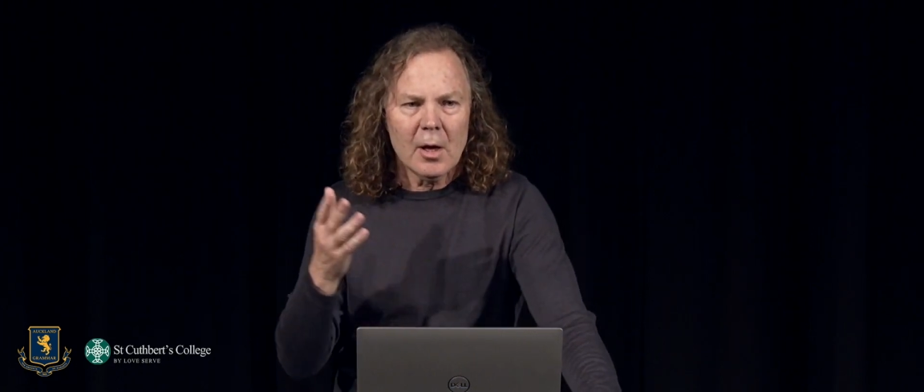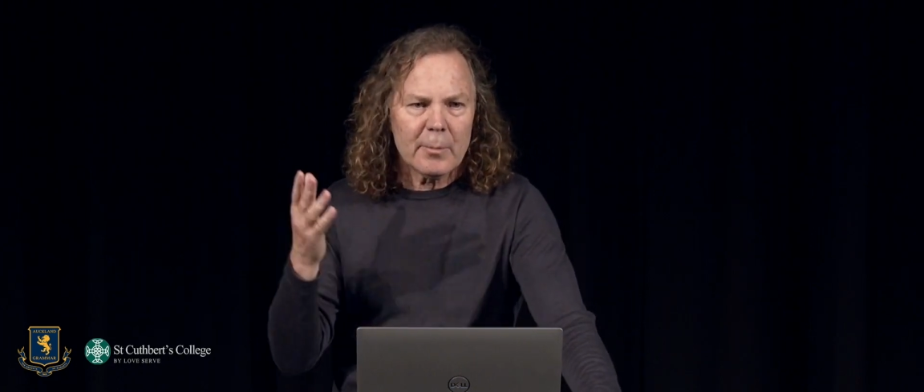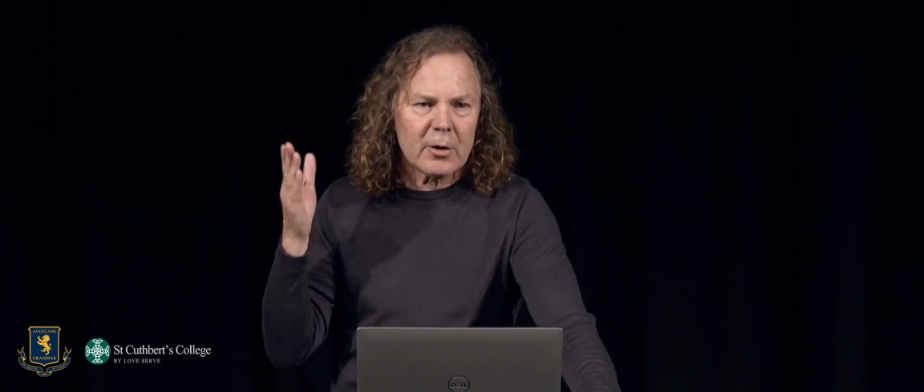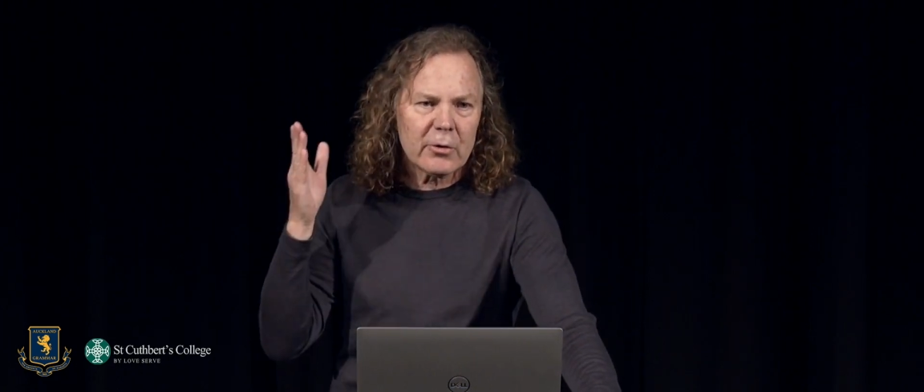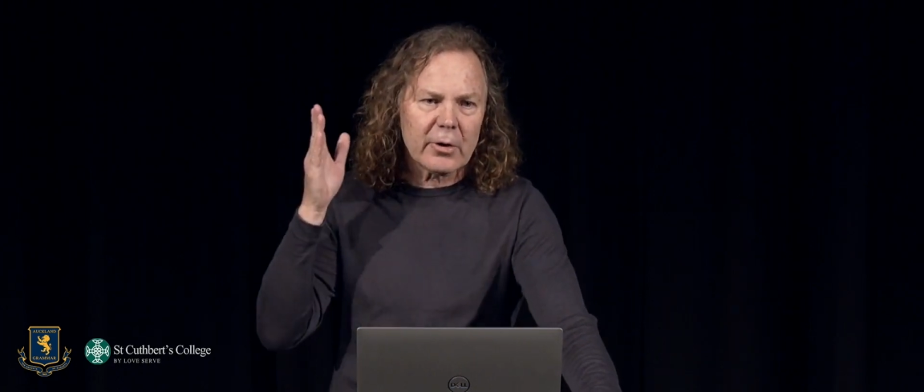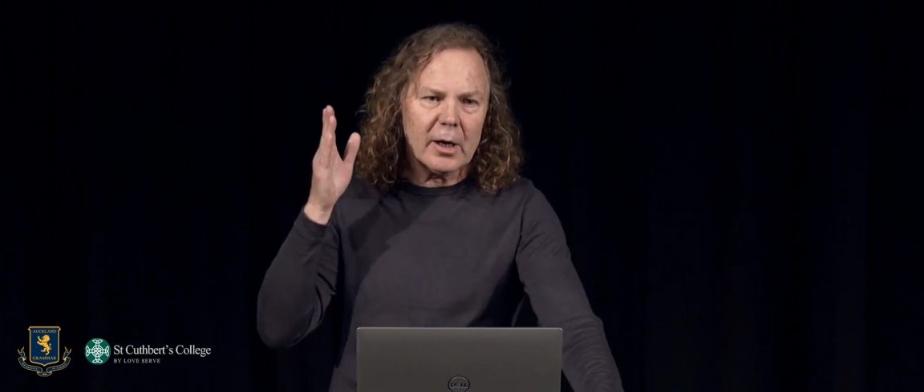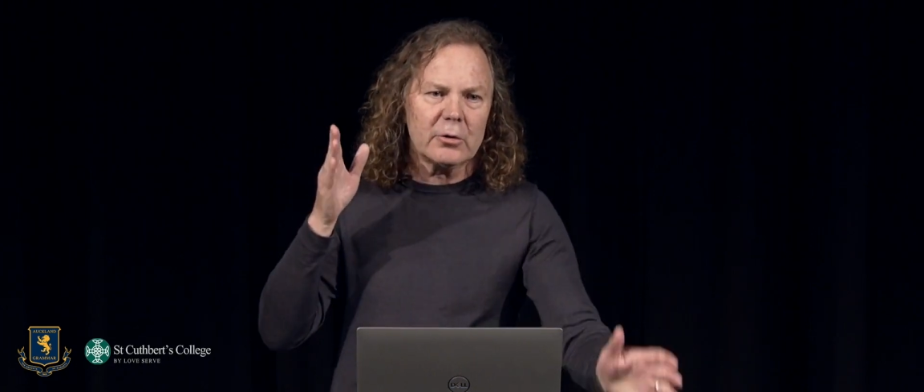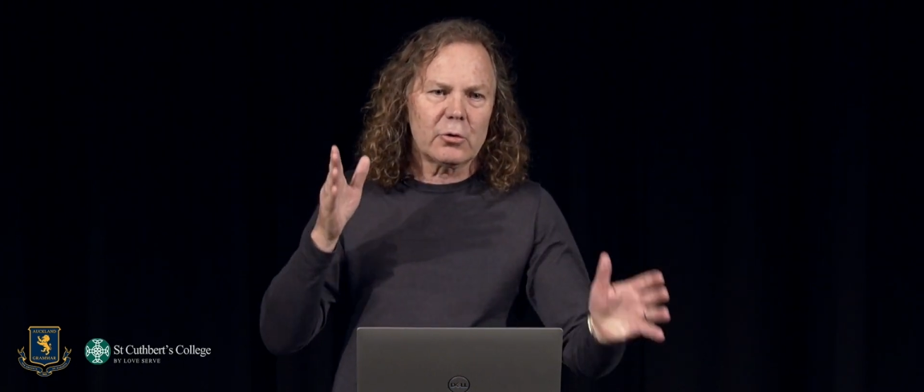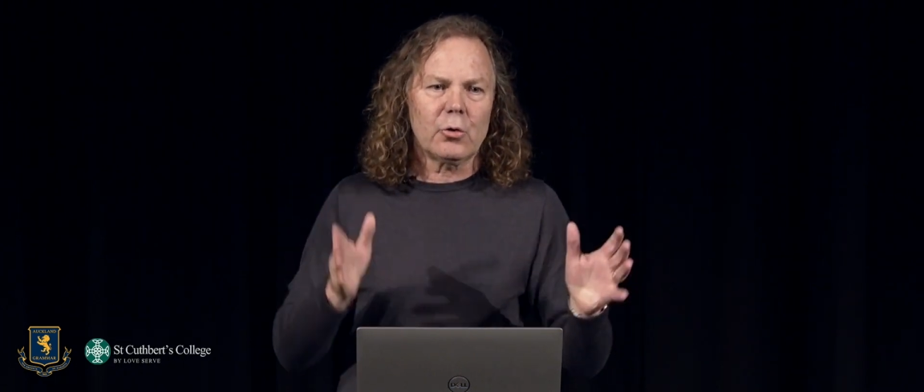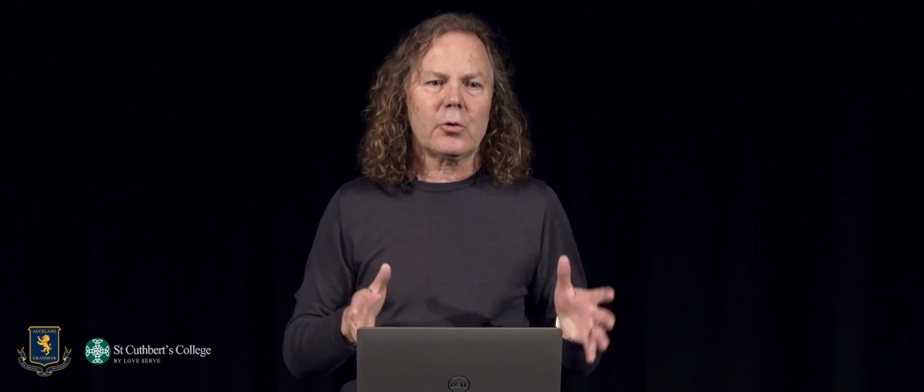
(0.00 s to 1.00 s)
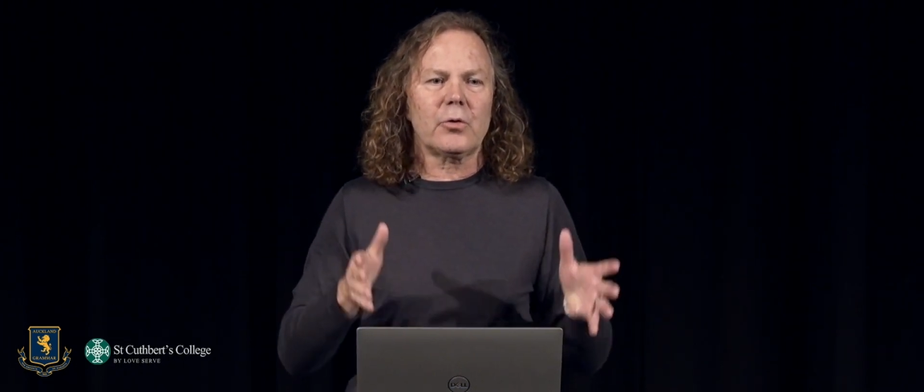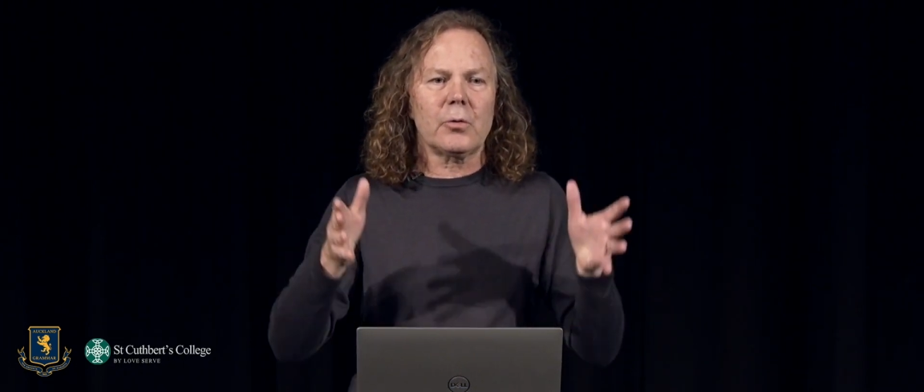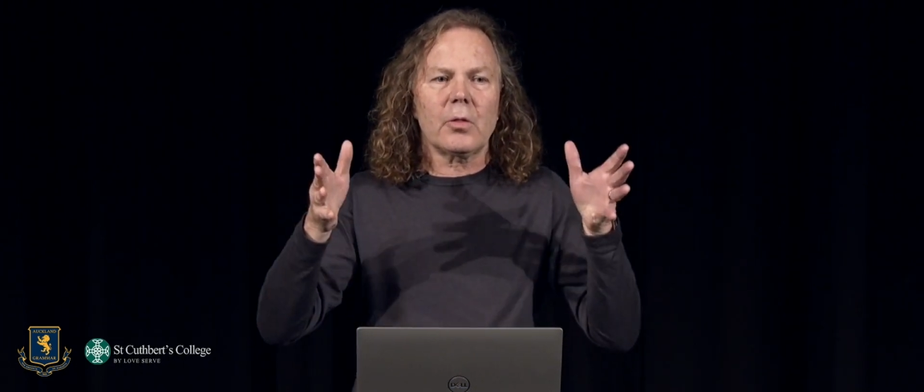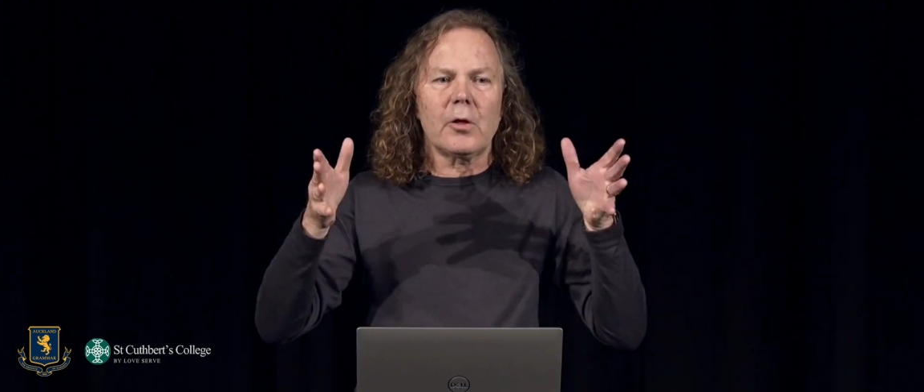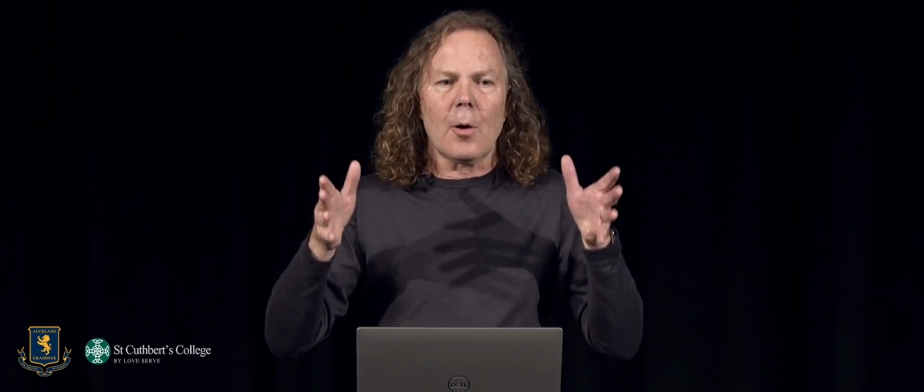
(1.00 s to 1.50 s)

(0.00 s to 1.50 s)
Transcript: because I took the